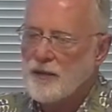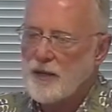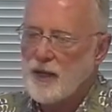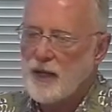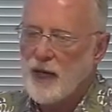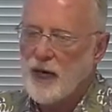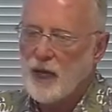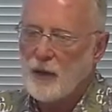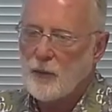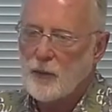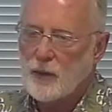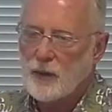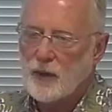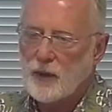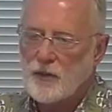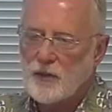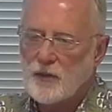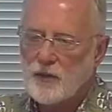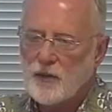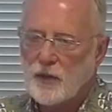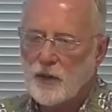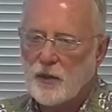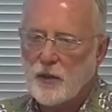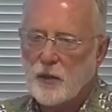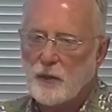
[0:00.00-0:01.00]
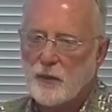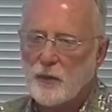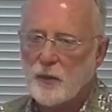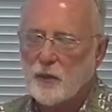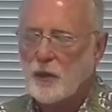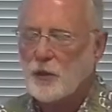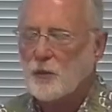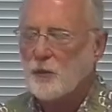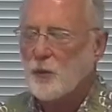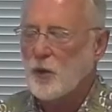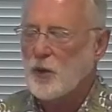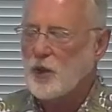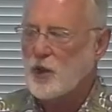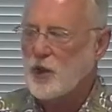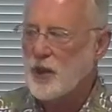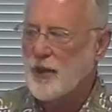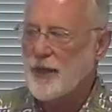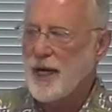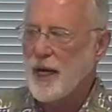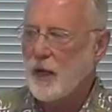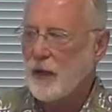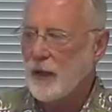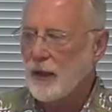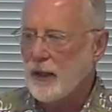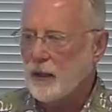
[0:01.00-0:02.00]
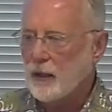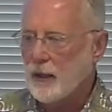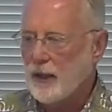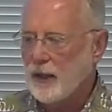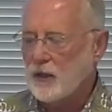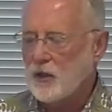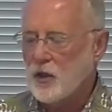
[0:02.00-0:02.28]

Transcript: that I would generically